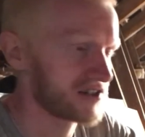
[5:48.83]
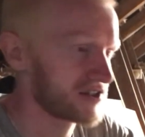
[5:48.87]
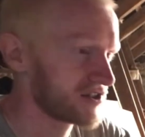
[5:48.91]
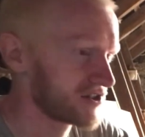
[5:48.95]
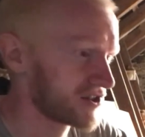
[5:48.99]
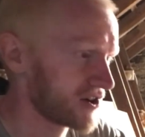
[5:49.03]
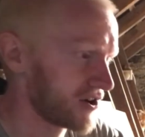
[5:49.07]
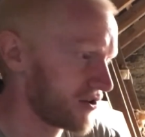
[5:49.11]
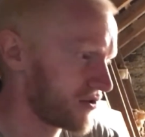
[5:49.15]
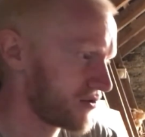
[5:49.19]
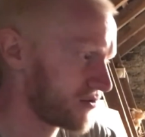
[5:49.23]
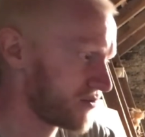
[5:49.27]

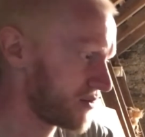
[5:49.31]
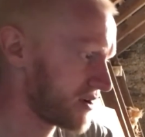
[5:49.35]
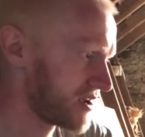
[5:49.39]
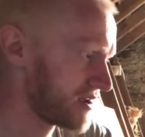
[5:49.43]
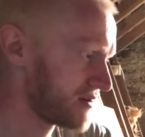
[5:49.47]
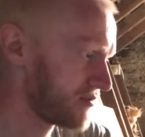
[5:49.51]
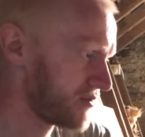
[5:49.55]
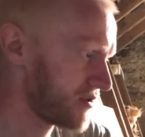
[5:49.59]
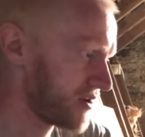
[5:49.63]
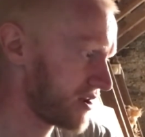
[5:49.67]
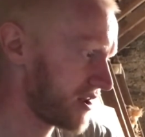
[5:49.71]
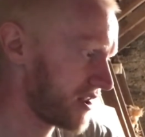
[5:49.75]
So we
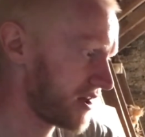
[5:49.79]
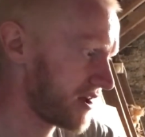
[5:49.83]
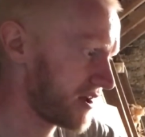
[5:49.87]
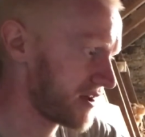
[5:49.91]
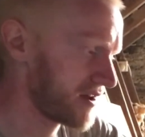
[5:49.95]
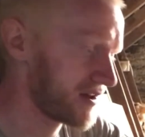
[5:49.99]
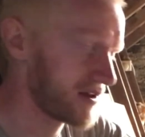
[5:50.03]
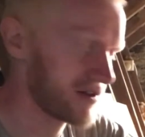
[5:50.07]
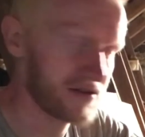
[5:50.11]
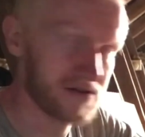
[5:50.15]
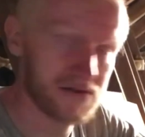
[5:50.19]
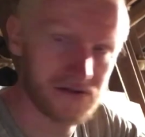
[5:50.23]
will uh,
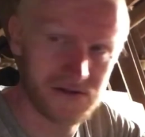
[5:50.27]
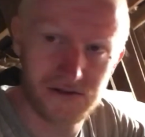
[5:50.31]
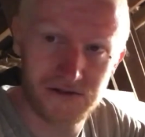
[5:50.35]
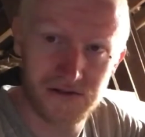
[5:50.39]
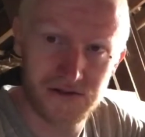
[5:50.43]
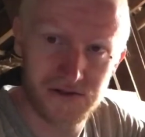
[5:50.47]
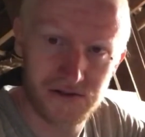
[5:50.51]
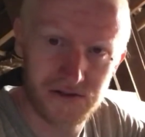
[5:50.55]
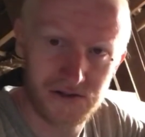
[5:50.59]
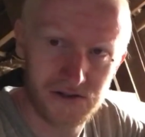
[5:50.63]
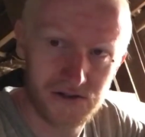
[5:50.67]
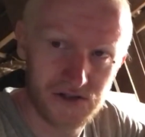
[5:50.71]

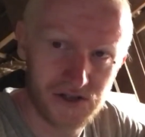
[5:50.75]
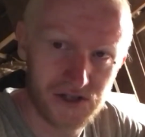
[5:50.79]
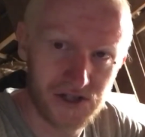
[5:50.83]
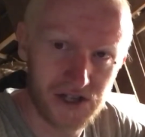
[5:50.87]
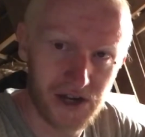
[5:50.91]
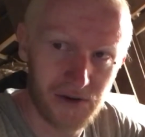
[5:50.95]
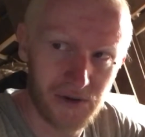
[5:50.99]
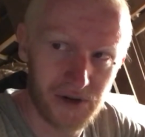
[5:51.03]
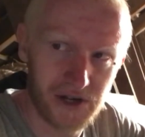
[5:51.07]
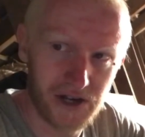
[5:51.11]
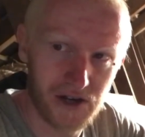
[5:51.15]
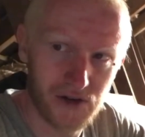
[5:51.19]
see
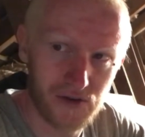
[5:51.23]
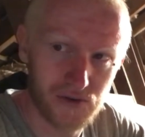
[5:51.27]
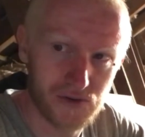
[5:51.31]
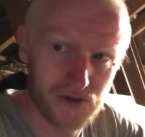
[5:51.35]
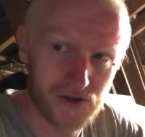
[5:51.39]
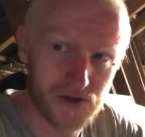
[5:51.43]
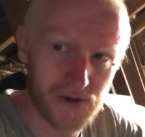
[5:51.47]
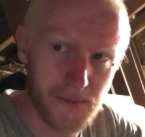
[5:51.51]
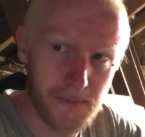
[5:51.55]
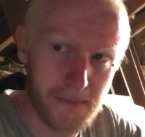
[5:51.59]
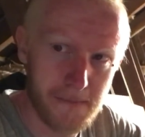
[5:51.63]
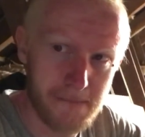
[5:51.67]
how it goes.